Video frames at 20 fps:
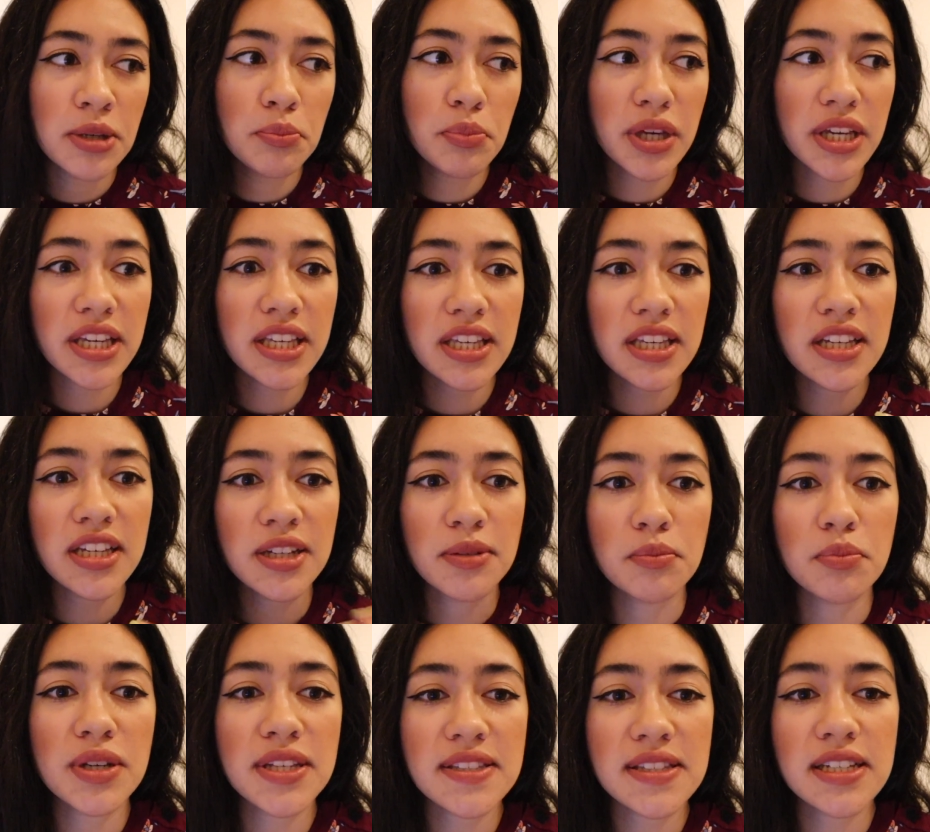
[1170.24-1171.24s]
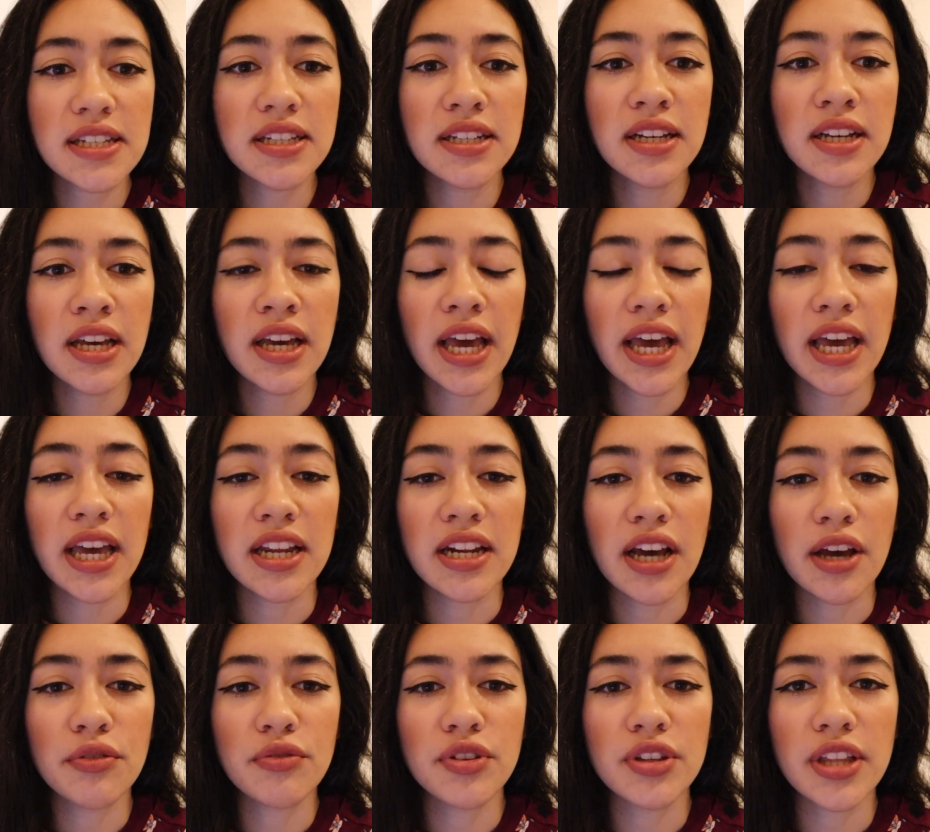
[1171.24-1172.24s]
picky and busy, and
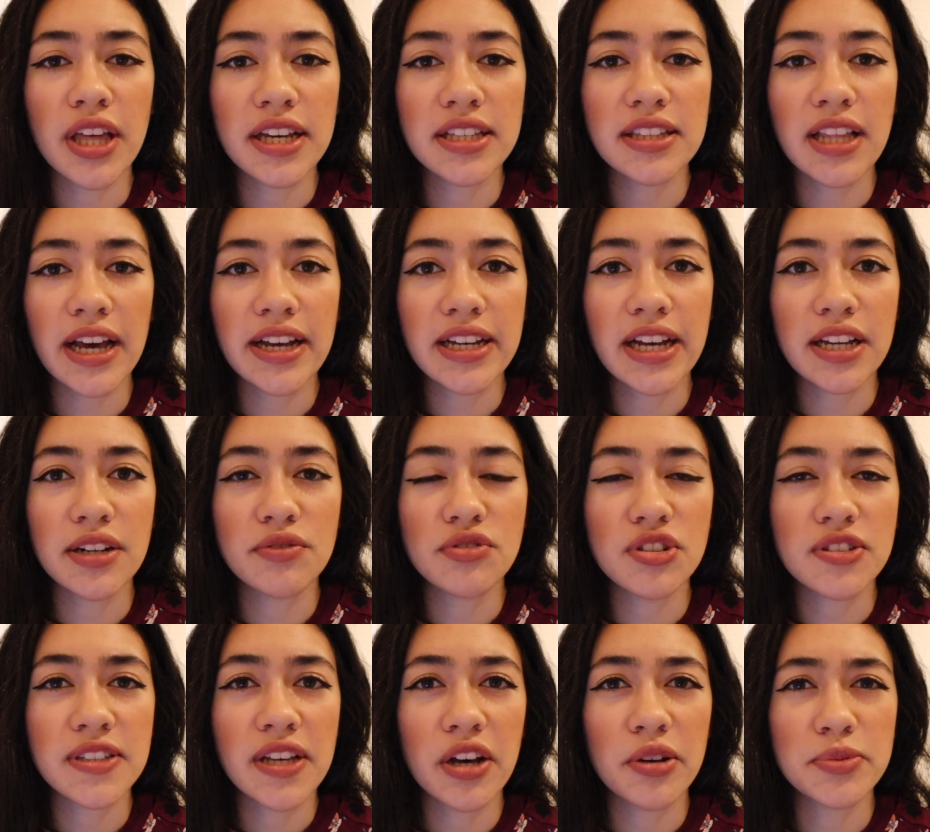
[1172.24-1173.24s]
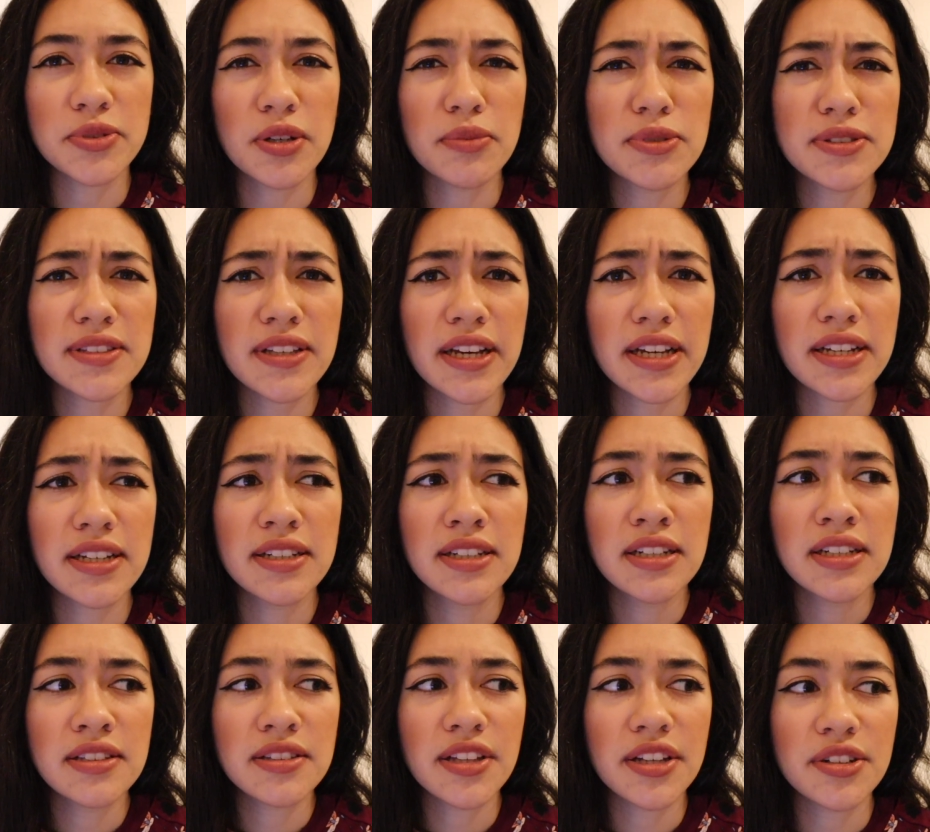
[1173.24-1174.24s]
I feel like that kind of just helps, almost like
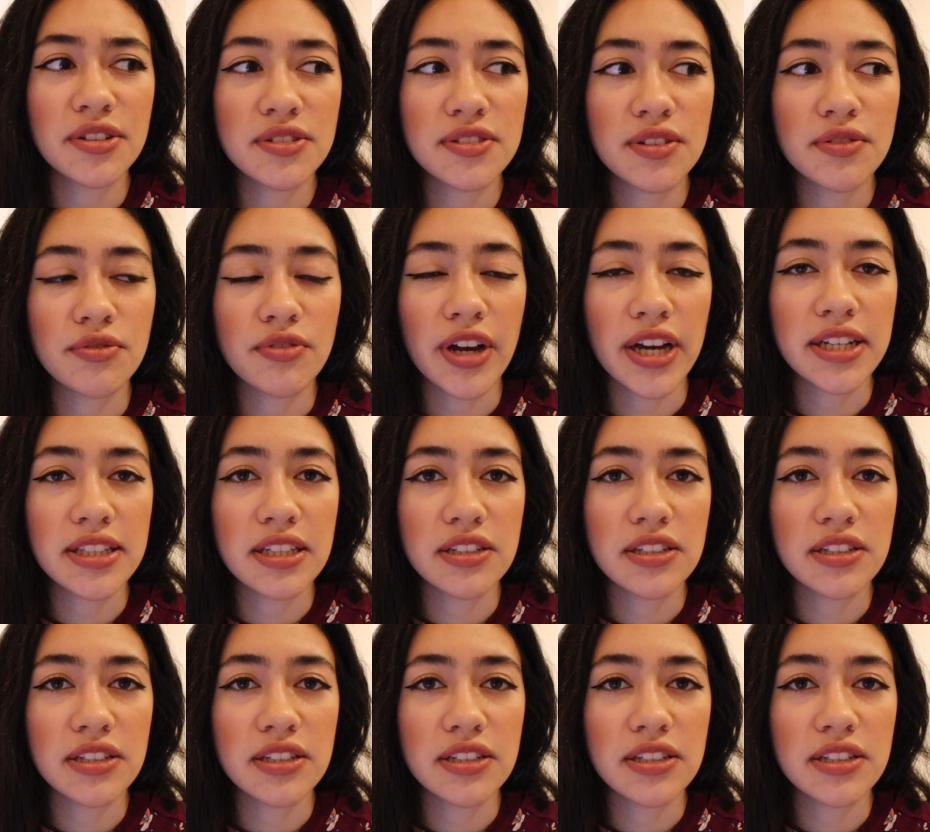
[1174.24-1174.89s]
letters of rec.